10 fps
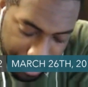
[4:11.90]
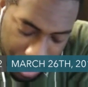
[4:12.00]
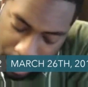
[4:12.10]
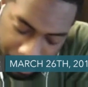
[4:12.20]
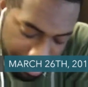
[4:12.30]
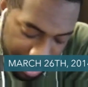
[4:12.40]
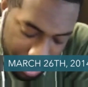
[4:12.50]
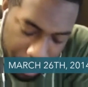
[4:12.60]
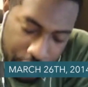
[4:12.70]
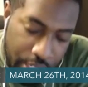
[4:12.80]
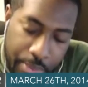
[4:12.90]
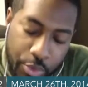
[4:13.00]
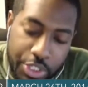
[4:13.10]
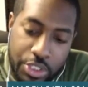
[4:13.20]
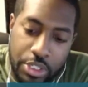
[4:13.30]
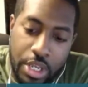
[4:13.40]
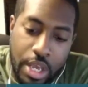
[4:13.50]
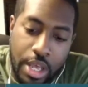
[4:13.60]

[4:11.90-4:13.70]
of just basically the same reason